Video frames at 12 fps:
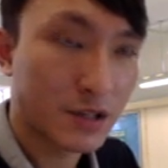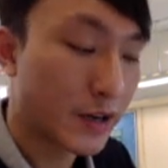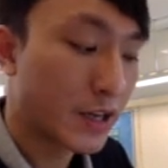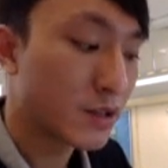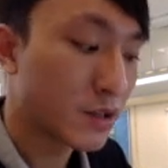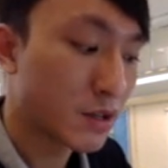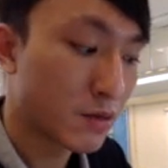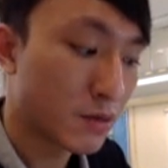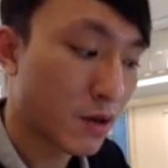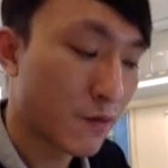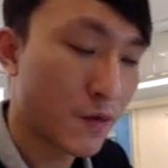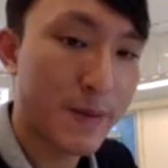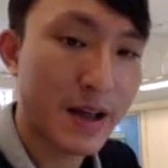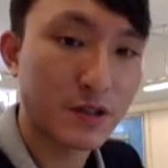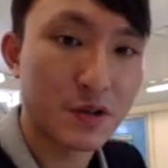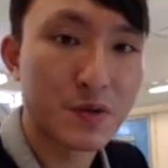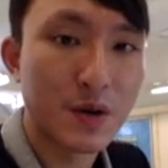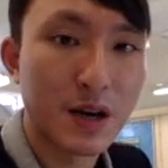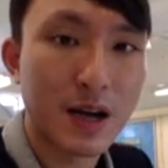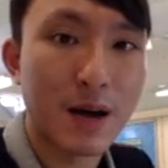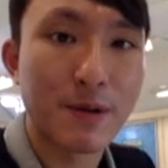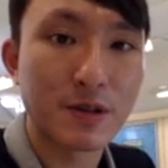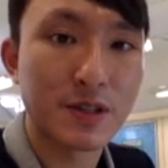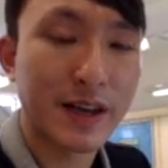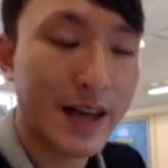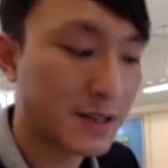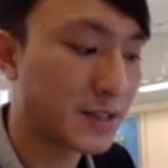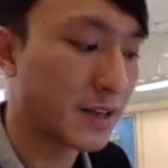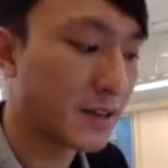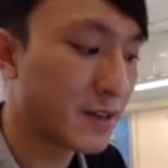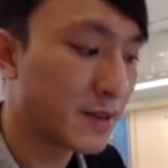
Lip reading: Sorry, convert back to carboxylic acid.